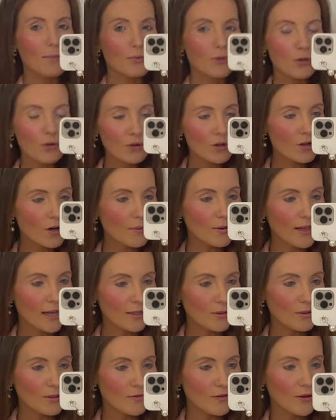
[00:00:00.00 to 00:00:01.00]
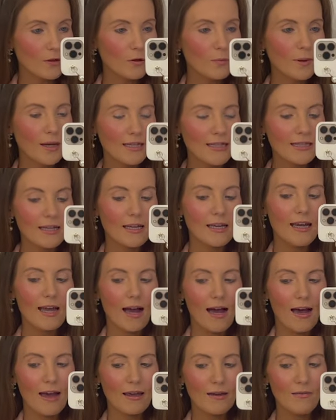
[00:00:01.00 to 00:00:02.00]
so sorry about last week's video. Basically,
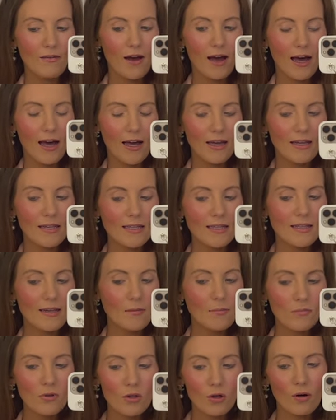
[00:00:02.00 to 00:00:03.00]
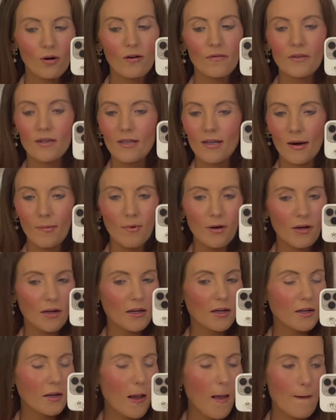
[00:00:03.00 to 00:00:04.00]
I have had some sort of
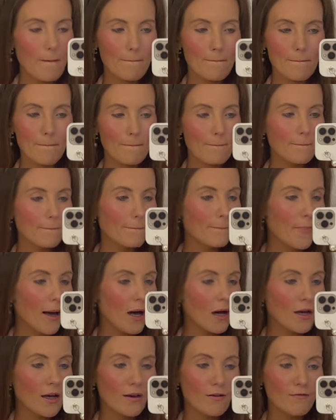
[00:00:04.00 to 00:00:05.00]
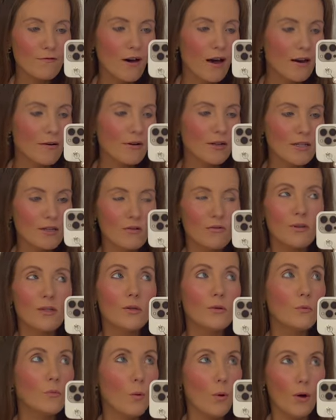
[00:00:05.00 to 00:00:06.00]
stomach bug virus. I don't really
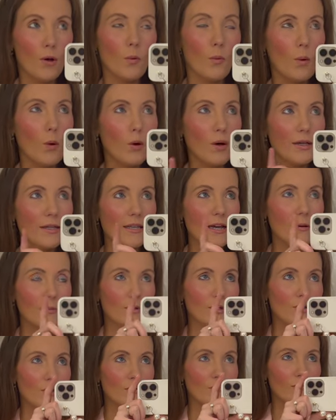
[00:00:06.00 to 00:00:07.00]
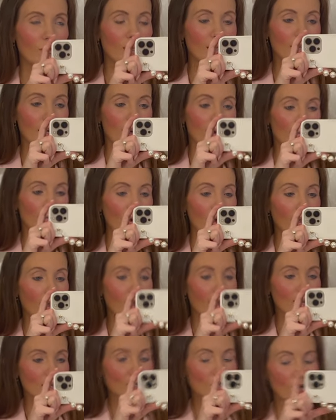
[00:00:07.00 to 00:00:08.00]
know what it was. I was really unwell
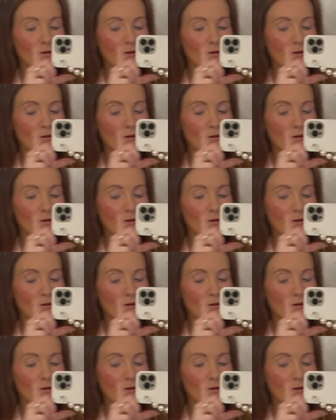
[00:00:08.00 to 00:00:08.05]
actually